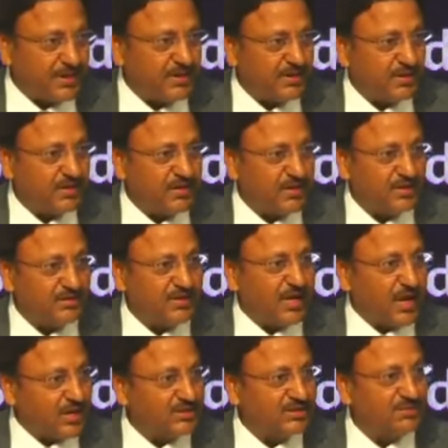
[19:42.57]
in the
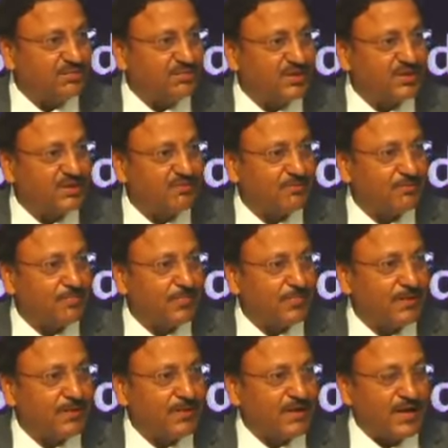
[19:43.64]
large number,
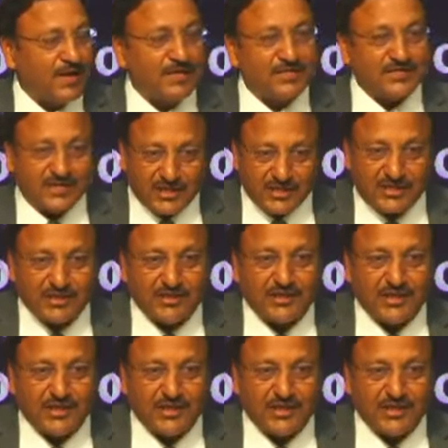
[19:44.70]
and strengthen the